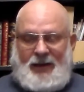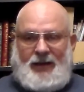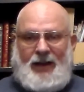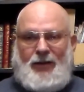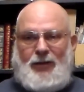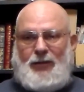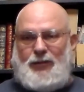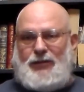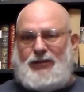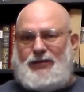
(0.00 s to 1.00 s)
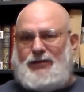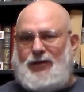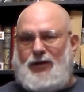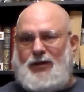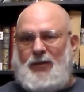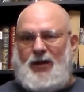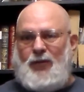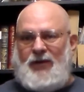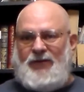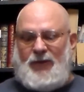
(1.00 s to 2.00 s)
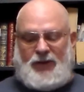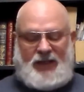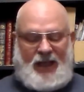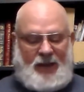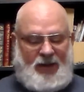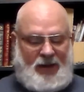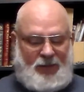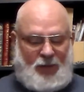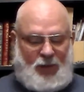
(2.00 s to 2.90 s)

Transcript: Now, it was talked about when it first came out.